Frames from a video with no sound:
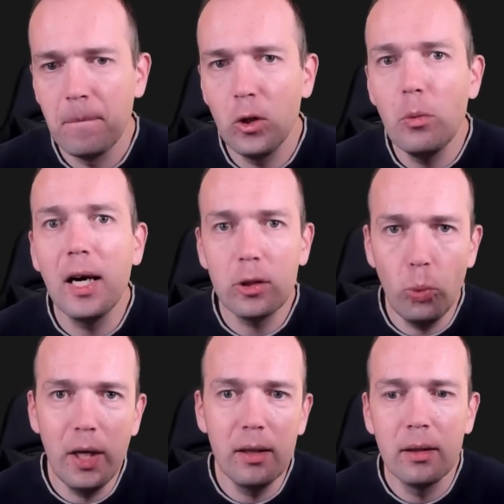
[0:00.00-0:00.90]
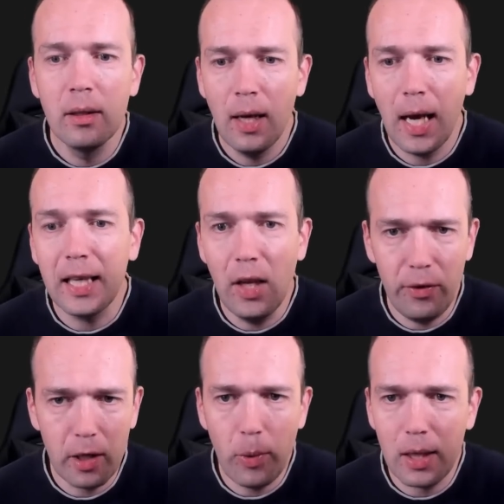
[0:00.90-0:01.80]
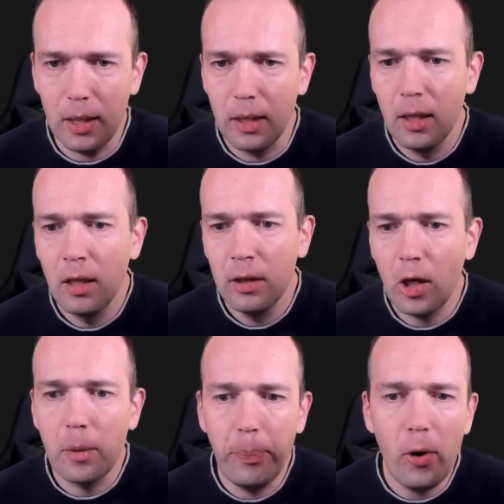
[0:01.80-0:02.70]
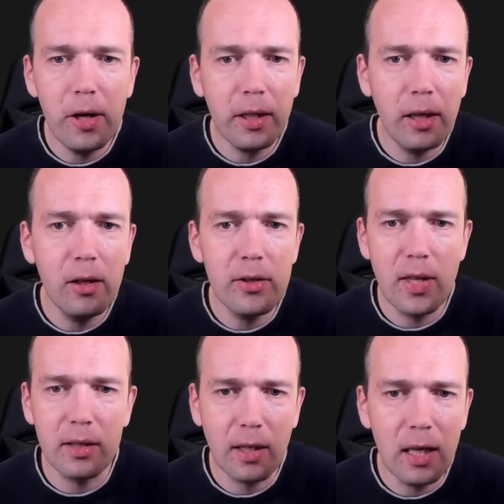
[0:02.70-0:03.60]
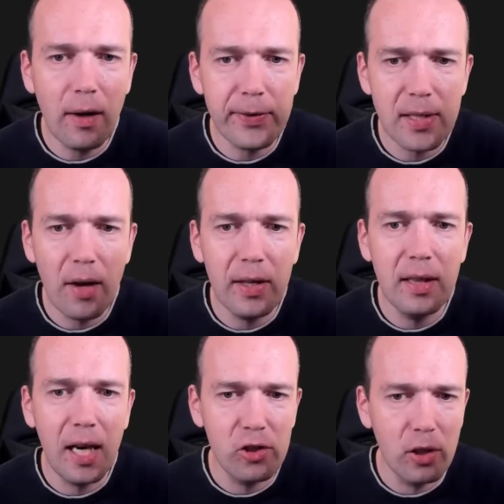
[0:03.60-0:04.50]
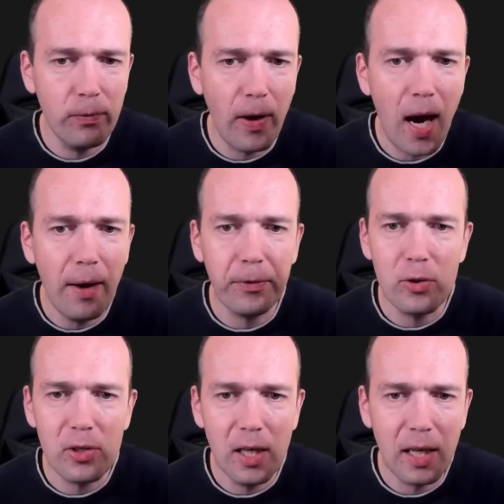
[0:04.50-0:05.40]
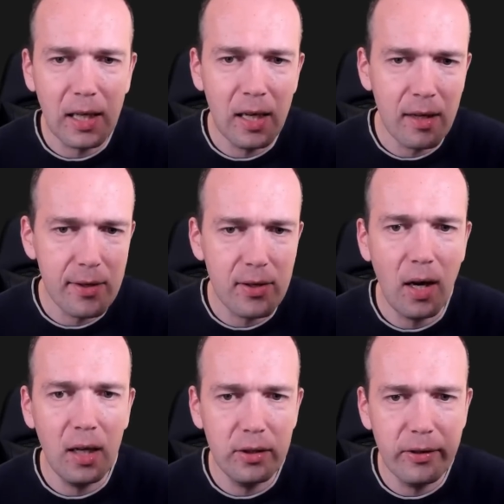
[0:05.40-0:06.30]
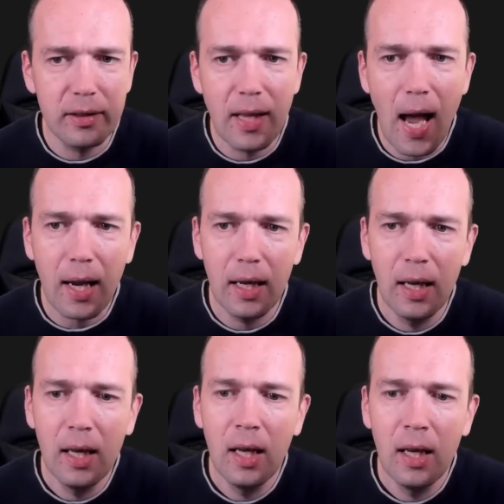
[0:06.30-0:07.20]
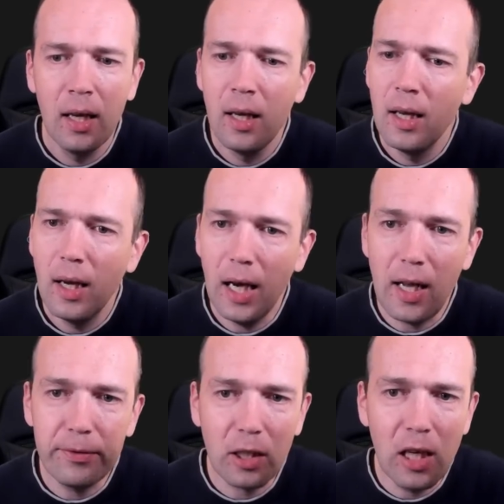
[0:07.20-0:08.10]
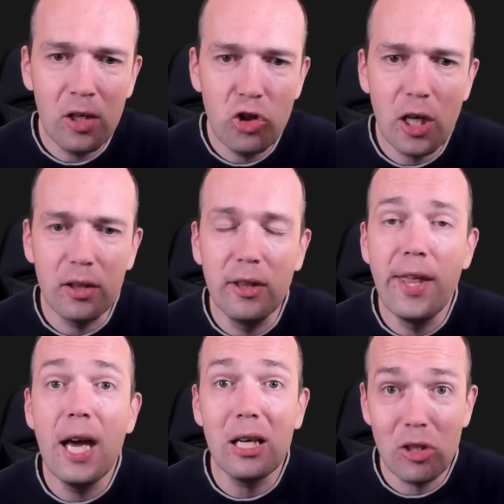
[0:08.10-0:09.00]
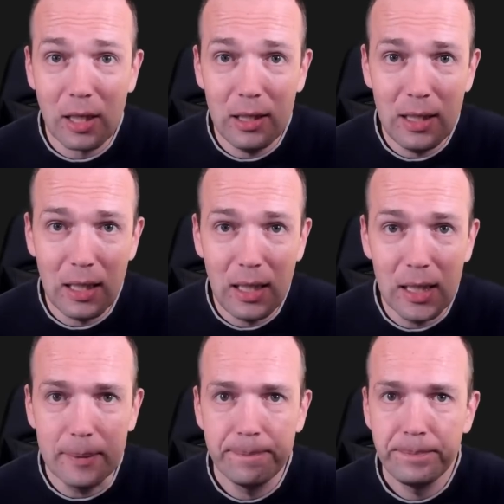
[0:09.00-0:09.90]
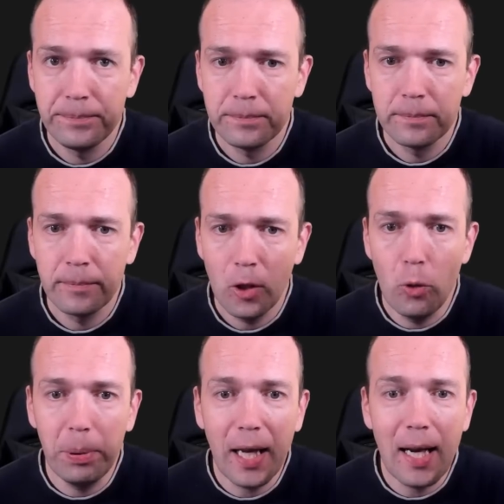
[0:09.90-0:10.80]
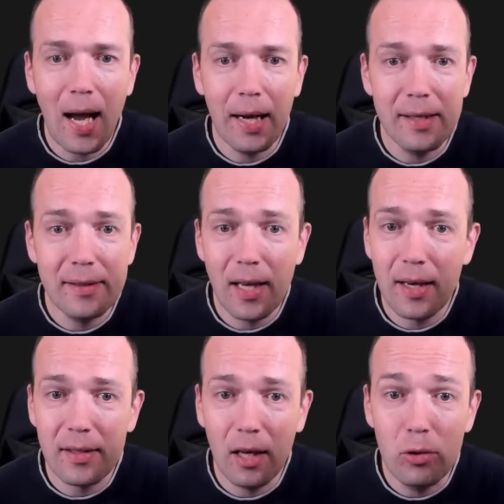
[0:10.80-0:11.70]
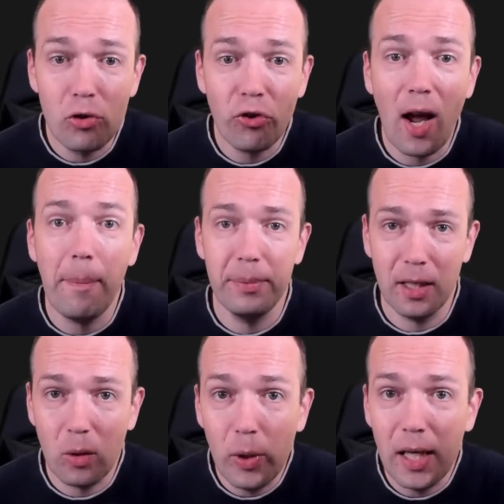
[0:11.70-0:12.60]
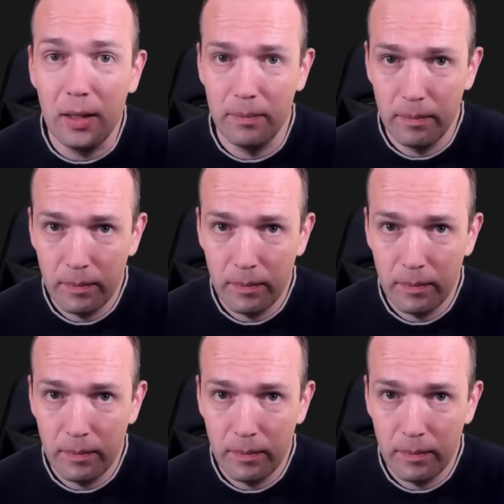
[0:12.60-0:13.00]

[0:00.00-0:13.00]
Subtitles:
you might win a game very quickly. Now the point here is that king f7, knight g5, you see the king is under attack. And after king g8, there's the key idea. You play knight e6 and you trap the queen.